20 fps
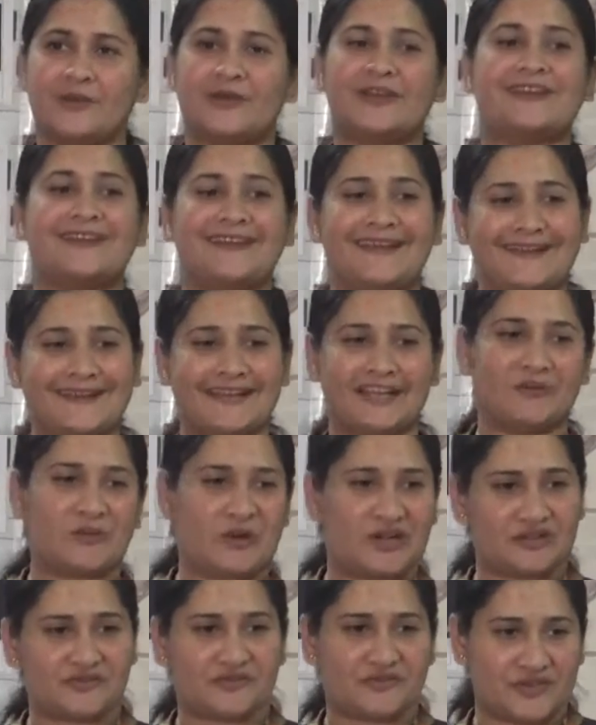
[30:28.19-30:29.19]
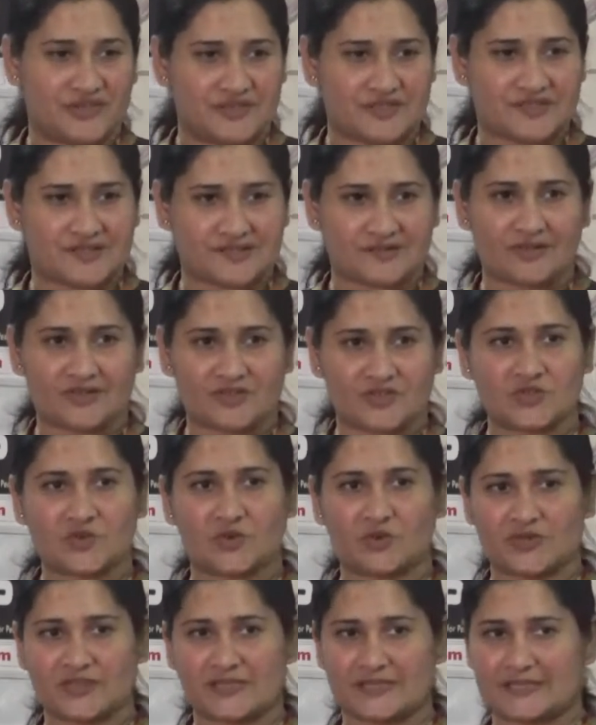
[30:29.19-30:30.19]
creating metaphors or
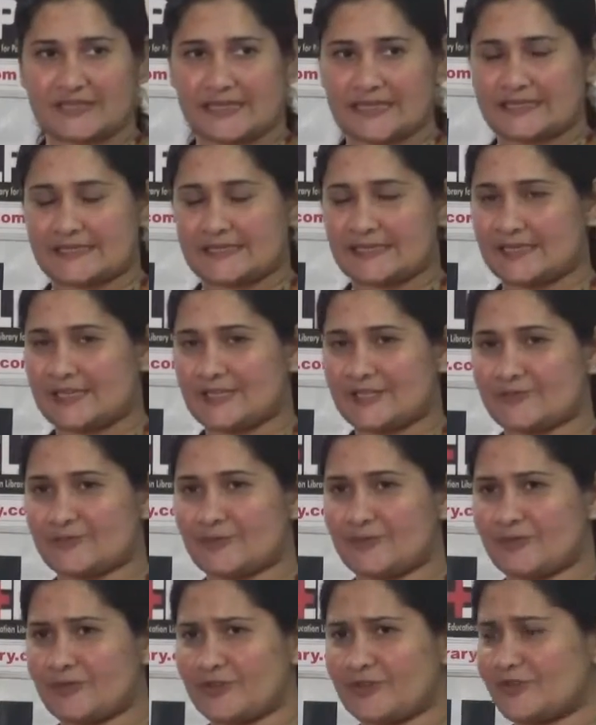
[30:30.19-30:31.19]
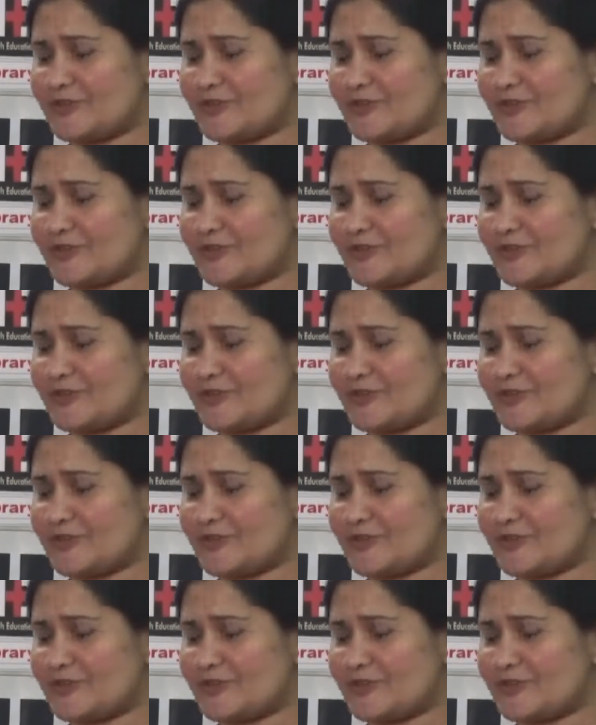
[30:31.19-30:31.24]
stories, as the case may be.